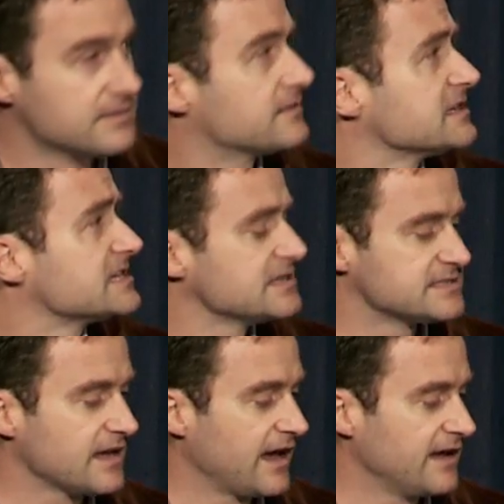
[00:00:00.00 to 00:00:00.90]
This
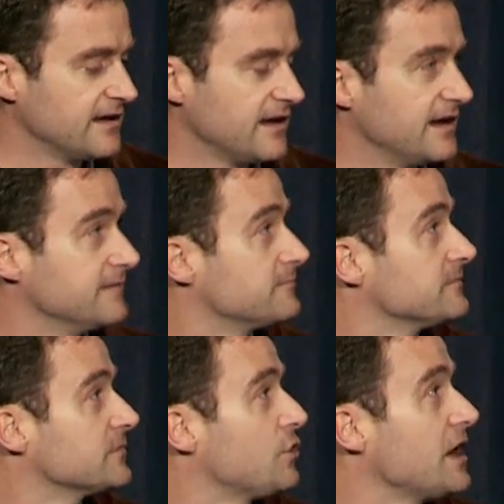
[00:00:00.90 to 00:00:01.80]
is a
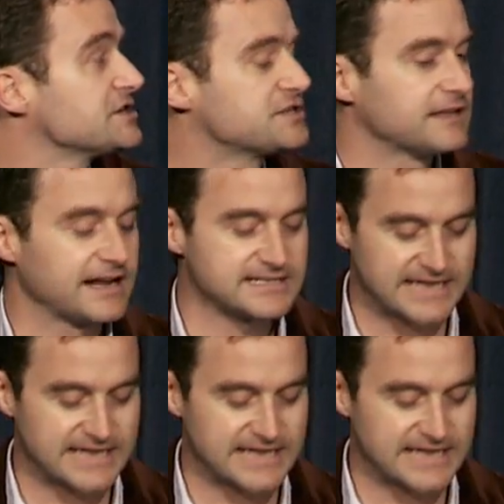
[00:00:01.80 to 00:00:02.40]
question that has